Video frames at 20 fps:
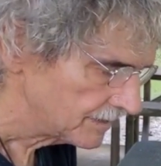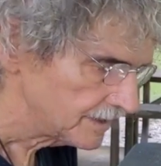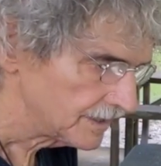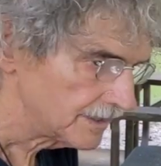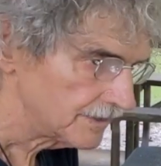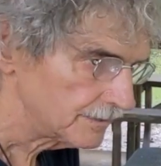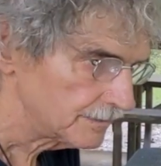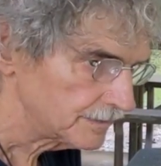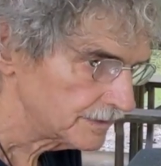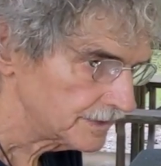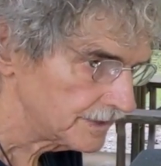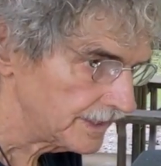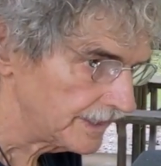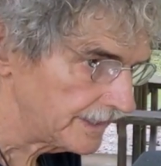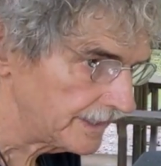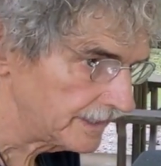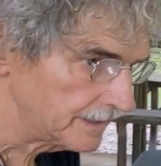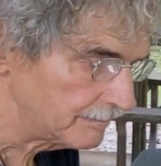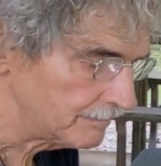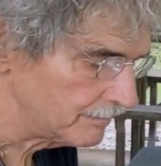The other one
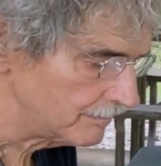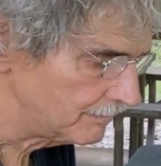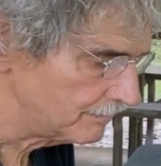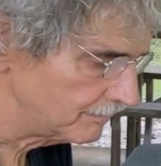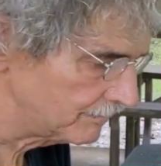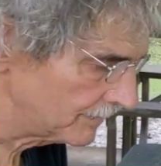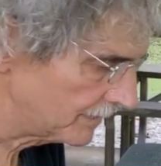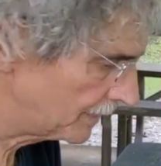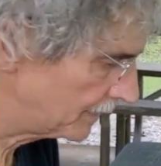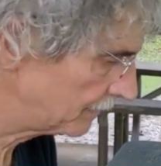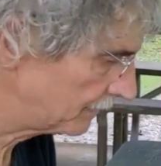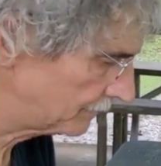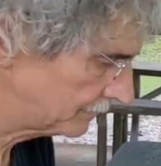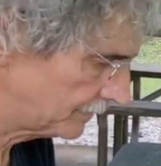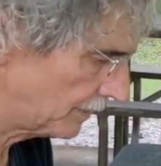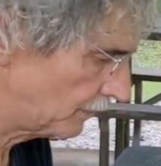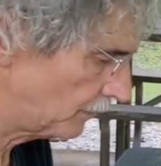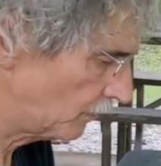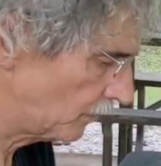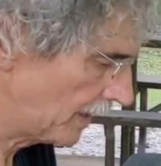had
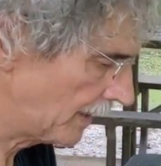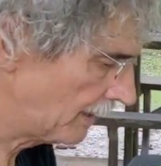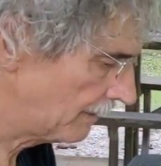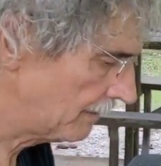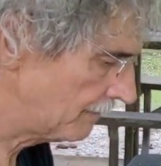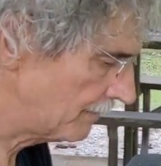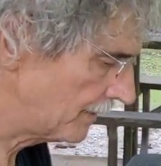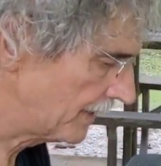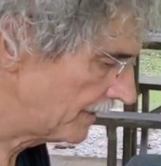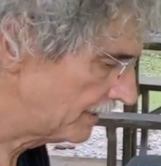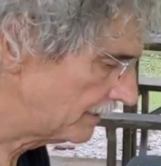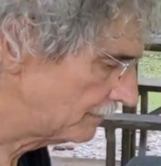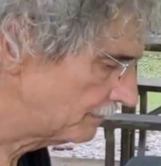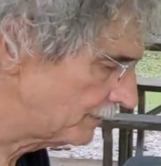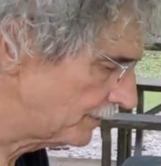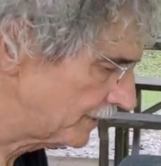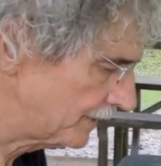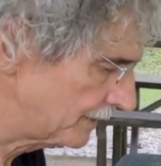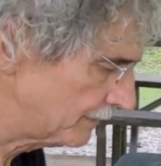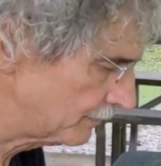a wire, a bail,
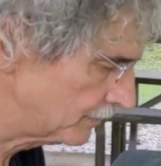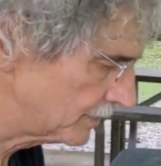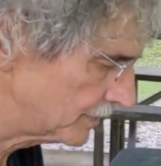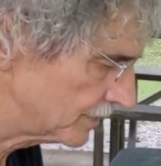but it